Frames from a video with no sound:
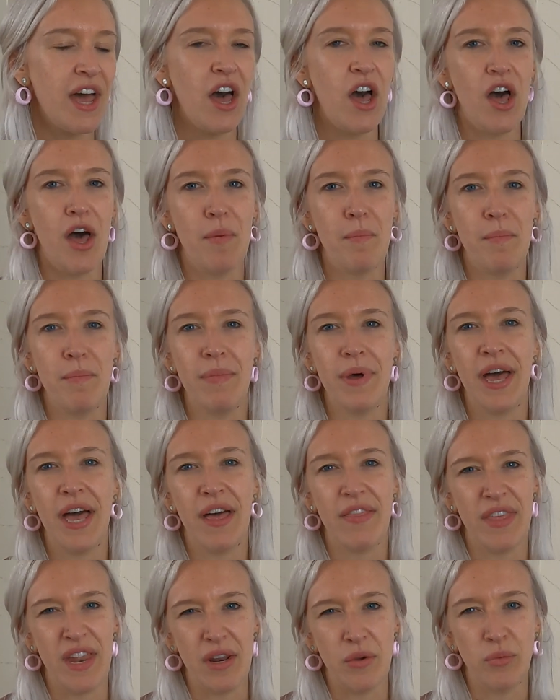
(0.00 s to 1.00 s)
and
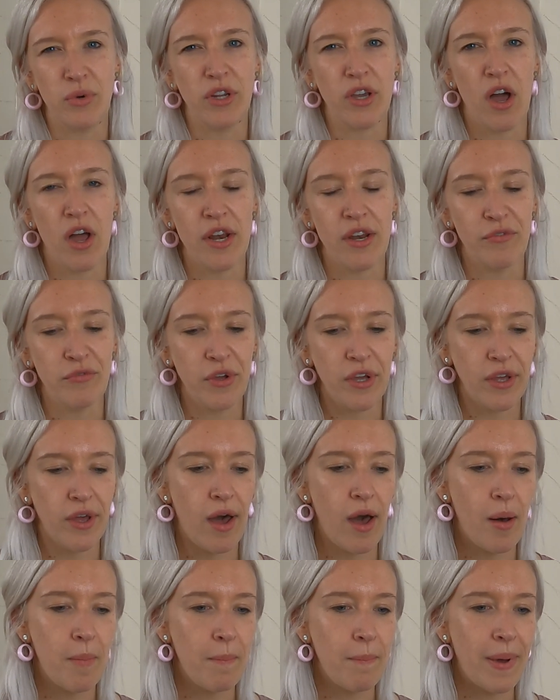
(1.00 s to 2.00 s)
then it would kind of
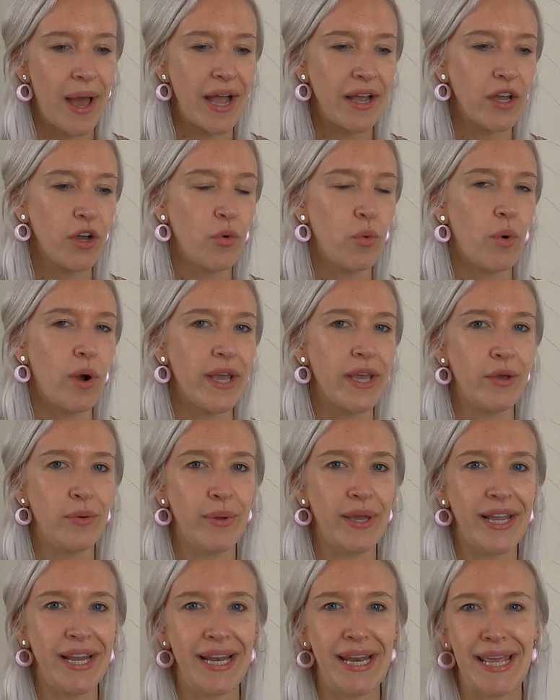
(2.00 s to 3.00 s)
come back quite
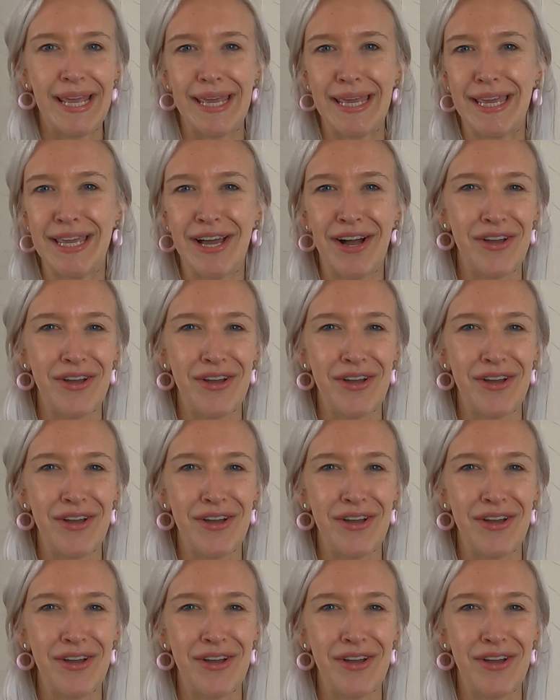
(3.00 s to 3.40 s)
quickly.